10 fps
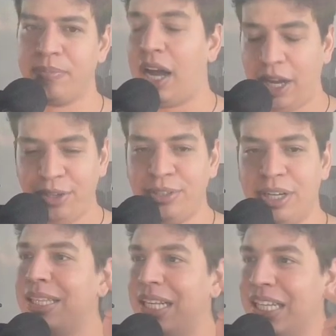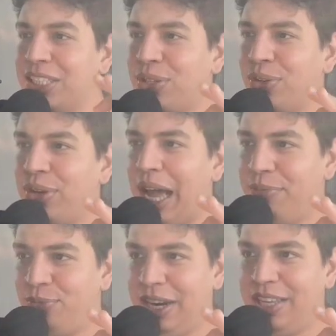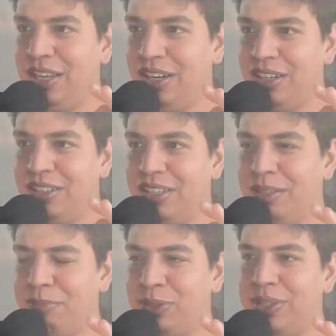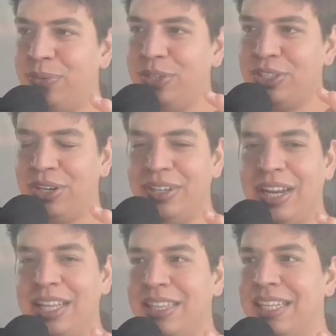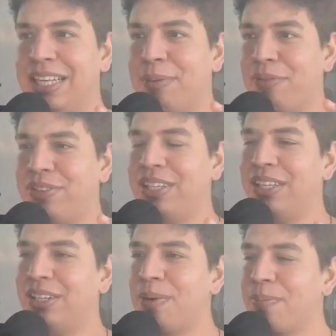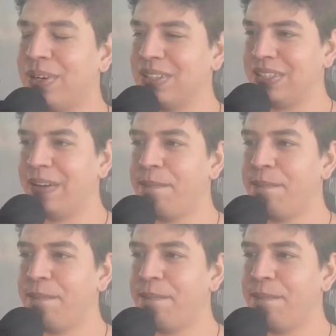The list code you have right here in between the return and the name of the component,